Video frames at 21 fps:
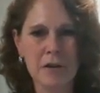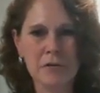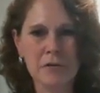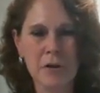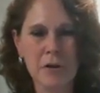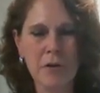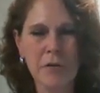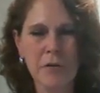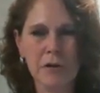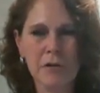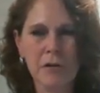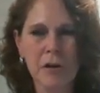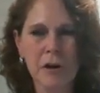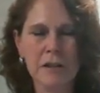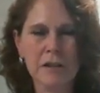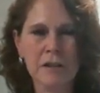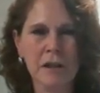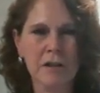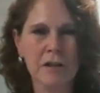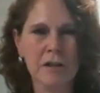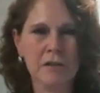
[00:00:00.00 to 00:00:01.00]
drove
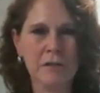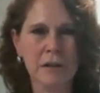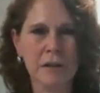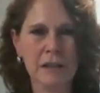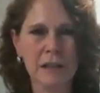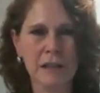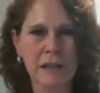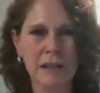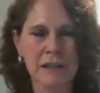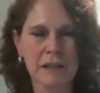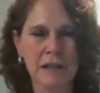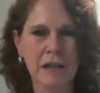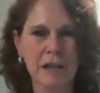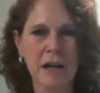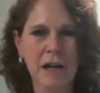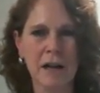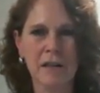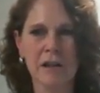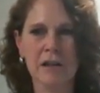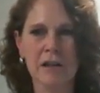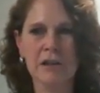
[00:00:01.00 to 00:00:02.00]
across country to get to
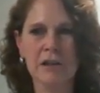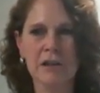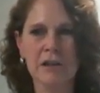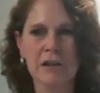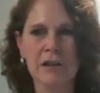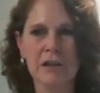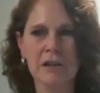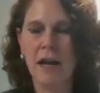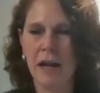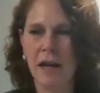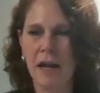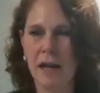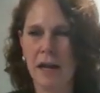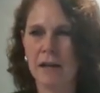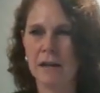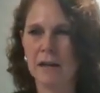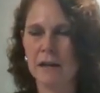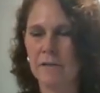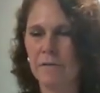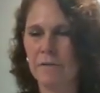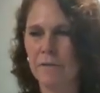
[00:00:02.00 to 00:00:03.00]
college,
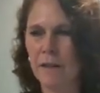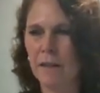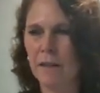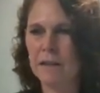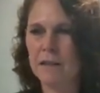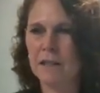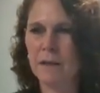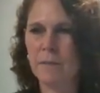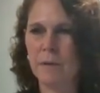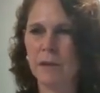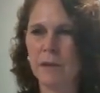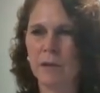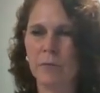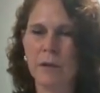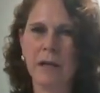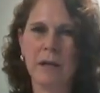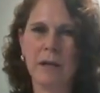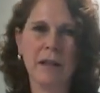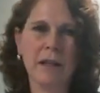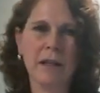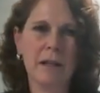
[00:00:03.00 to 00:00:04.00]
and fell asleep at the
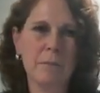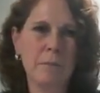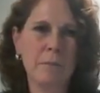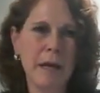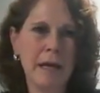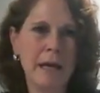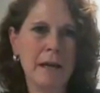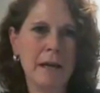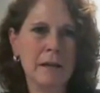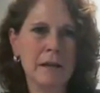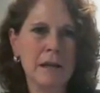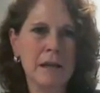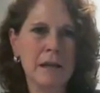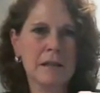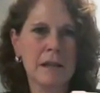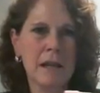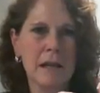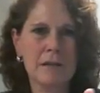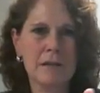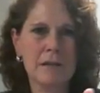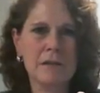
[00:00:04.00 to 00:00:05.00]
wheel and impaled
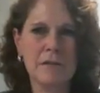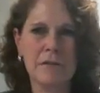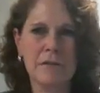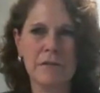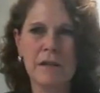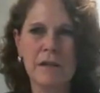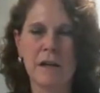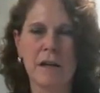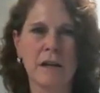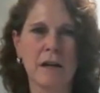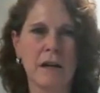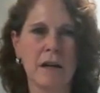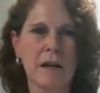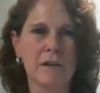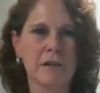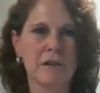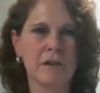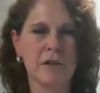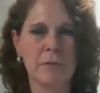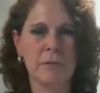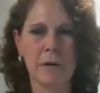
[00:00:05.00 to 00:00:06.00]
his SUV on
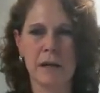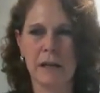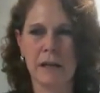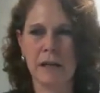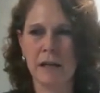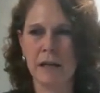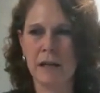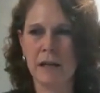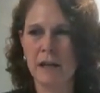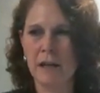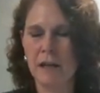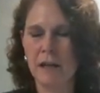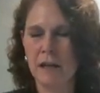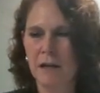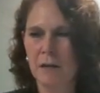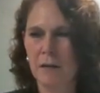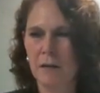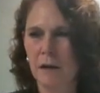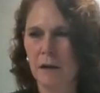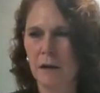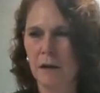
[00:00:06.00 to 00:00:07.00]
120
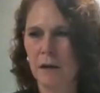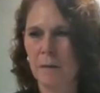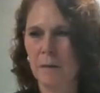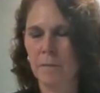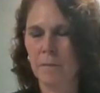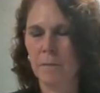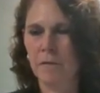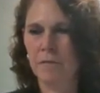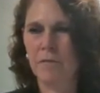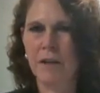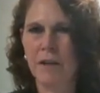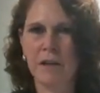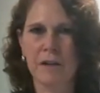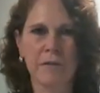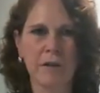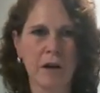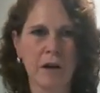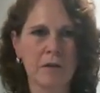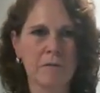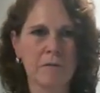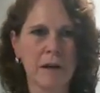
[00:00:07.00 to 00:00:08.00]
feet
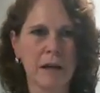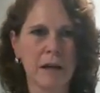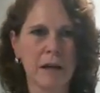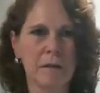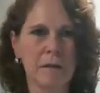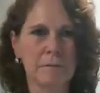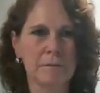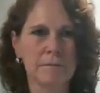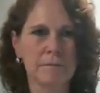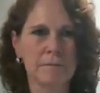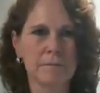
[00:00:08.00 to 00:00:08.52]
of guardrail.